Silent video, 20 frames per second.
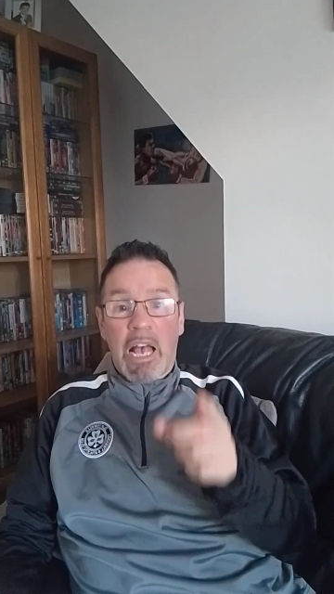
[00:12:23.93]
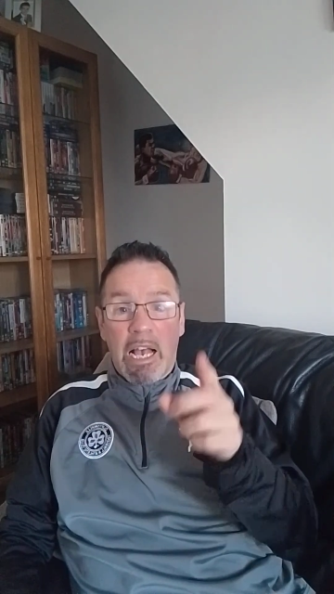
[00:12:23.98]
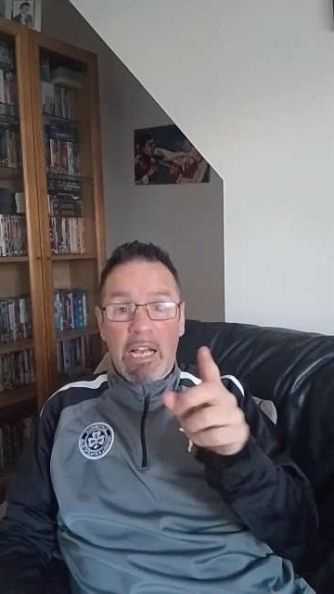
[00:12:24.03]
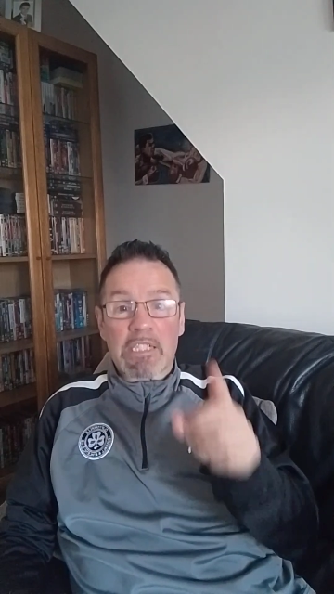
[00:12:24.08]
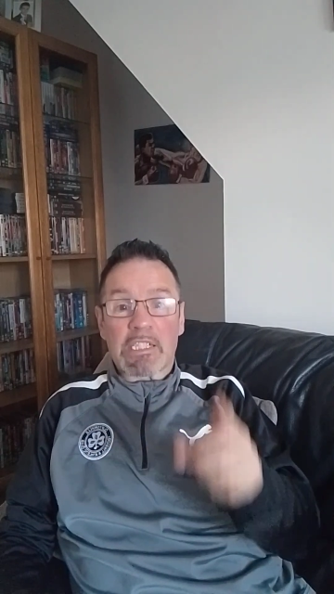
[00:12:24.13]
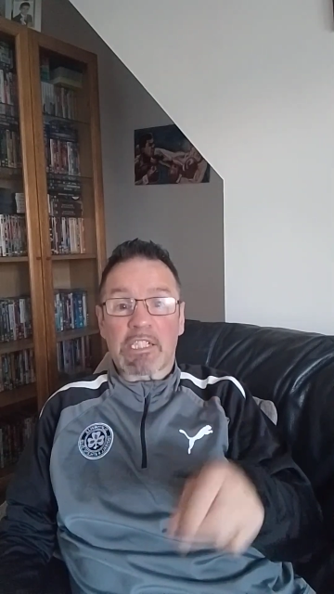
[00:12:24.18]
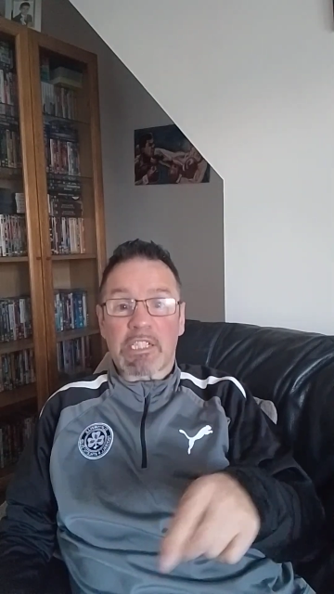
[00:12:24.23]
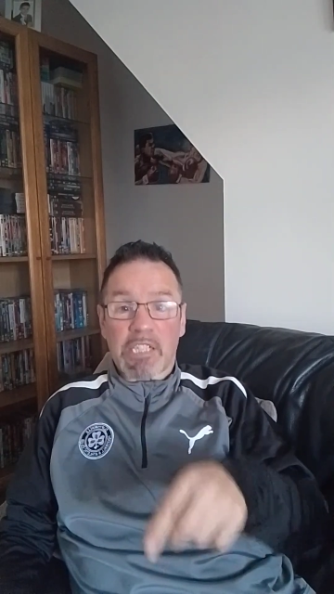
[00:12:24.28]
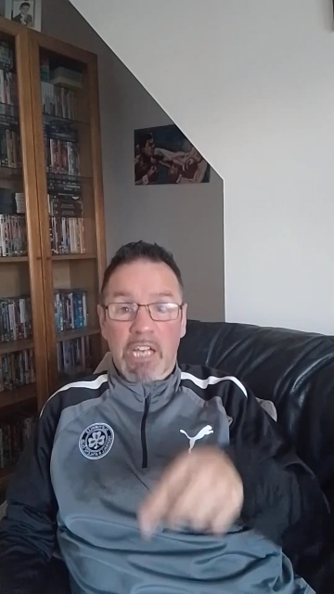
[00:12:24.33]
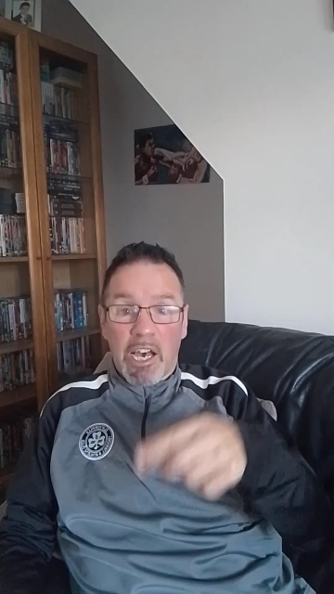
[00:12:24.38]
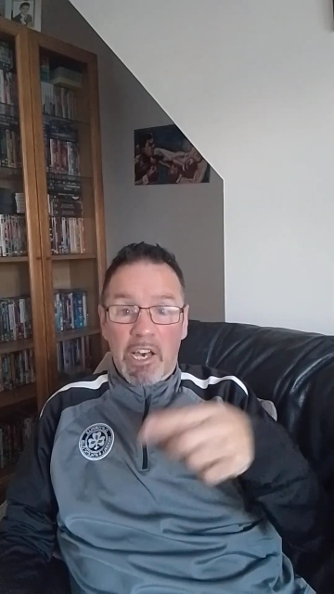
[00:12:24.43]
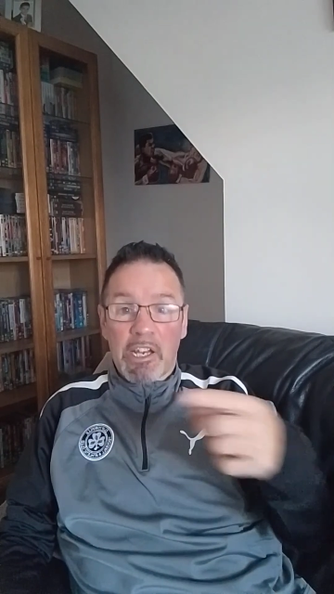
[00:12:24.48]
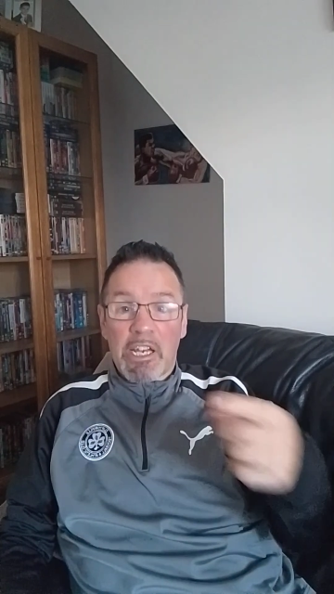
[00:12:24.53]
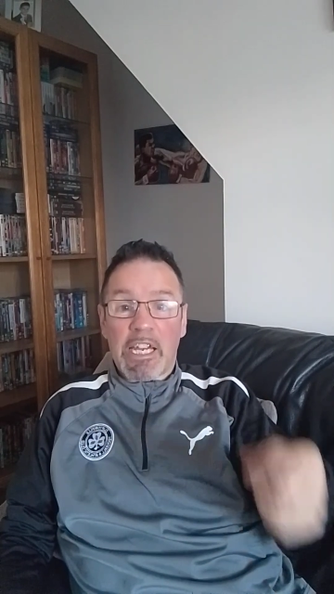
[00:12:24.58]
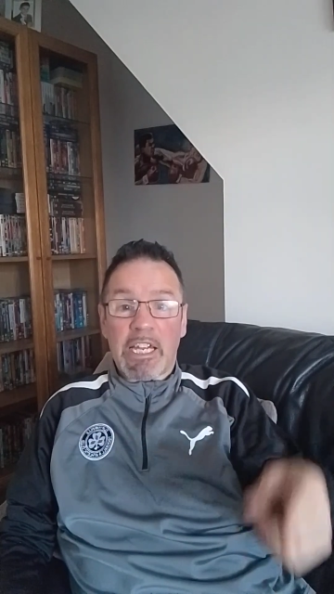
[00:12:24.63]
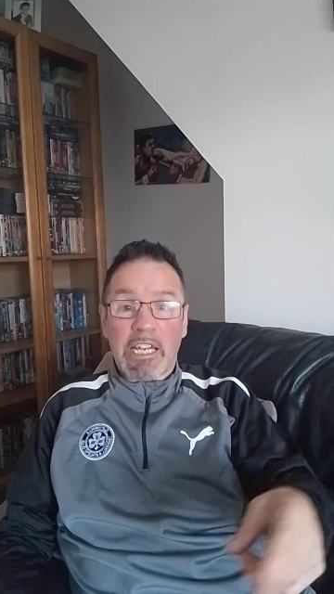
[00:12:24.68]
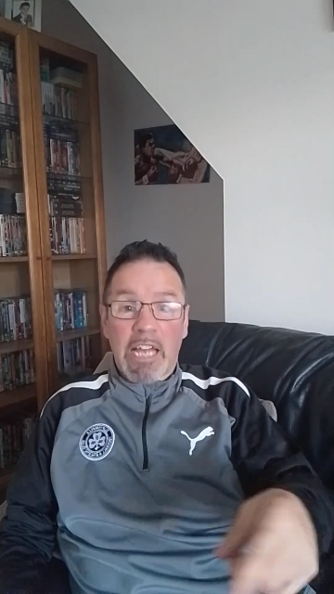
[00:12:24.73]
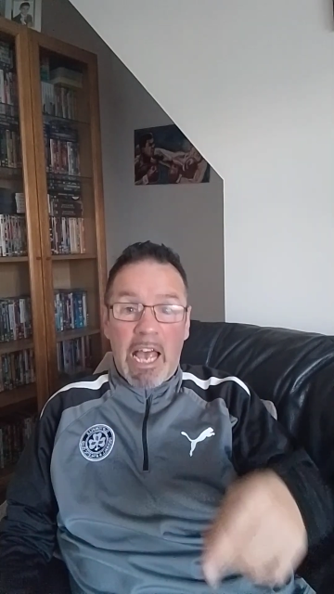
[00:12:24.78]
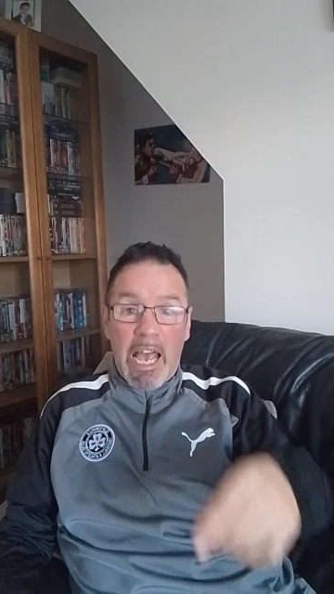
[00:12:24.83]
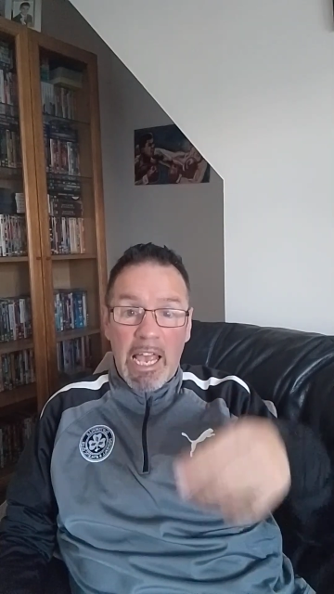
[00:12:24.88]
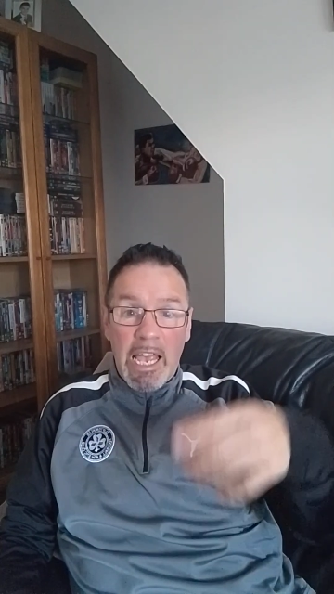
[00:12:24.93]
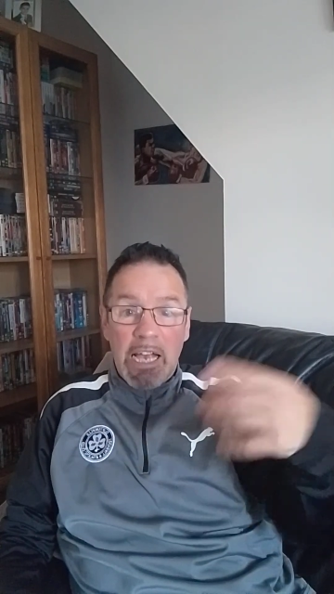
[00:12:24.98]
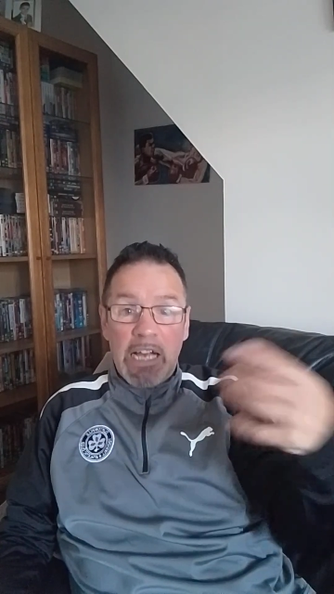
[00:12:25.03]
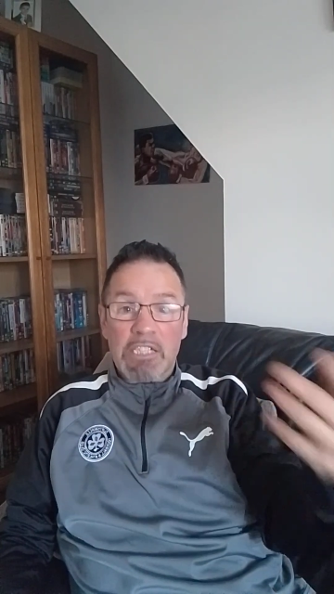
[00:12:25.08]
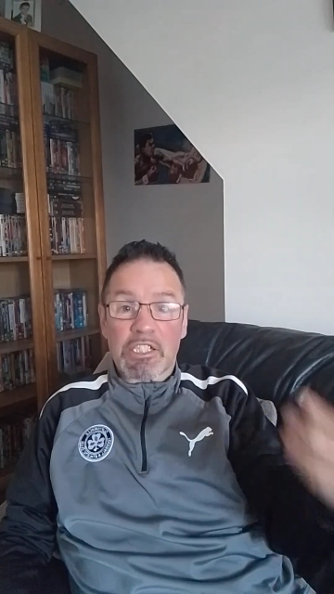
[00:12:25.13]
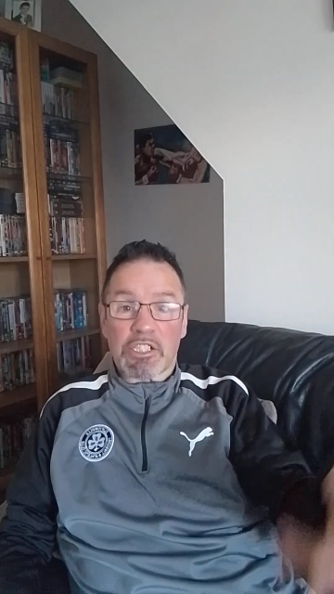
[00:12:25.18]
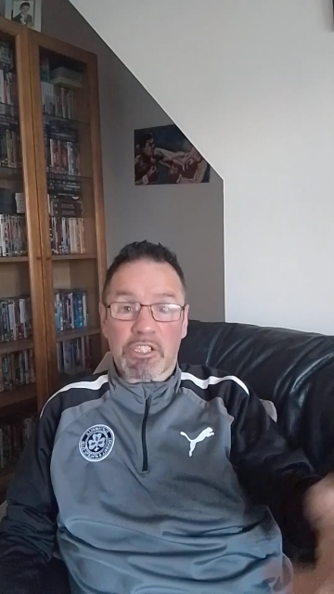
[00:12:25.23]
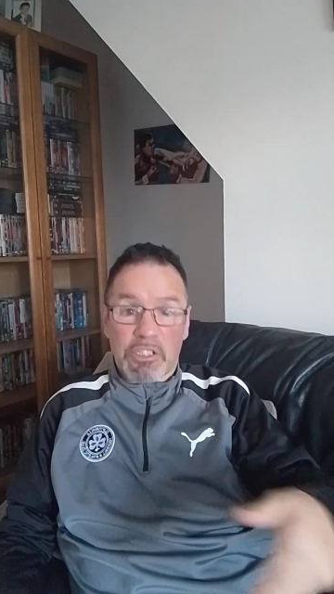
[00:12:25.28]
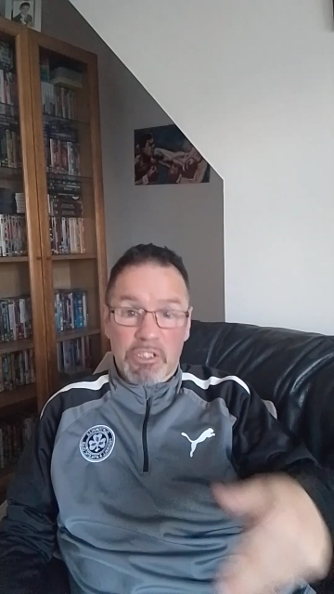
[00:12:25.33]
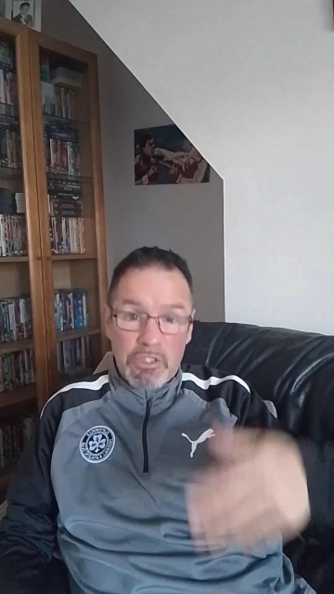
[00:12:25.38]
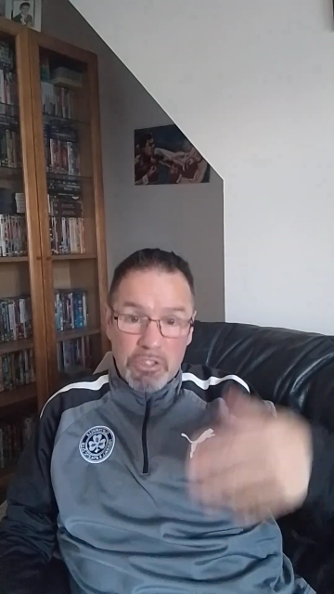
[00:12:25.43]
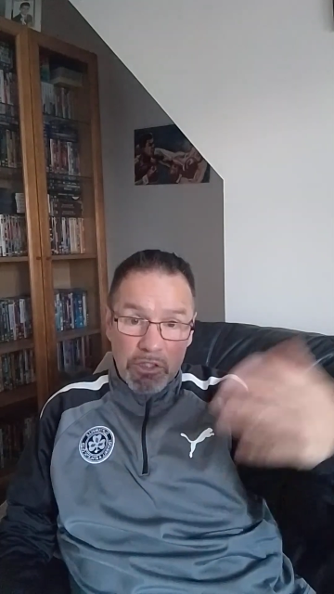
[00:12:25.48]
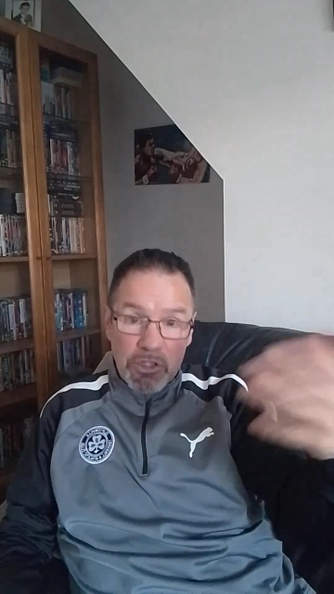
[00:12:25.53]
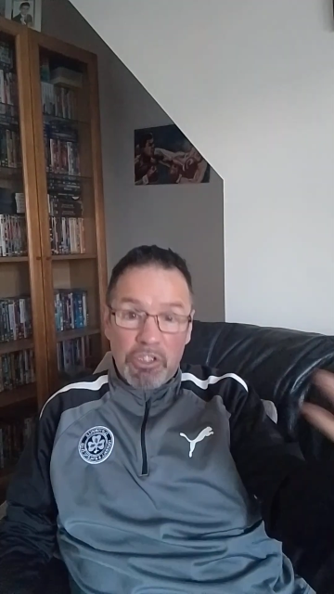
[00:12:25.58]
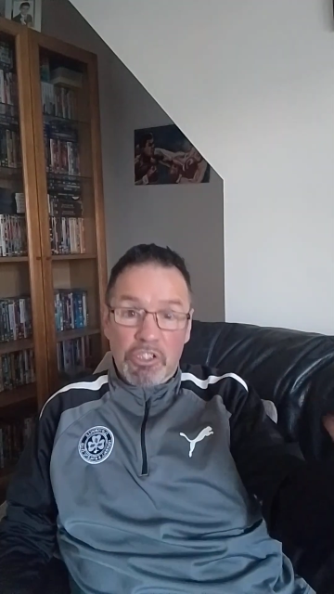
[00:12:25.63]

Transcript: and sadly now it's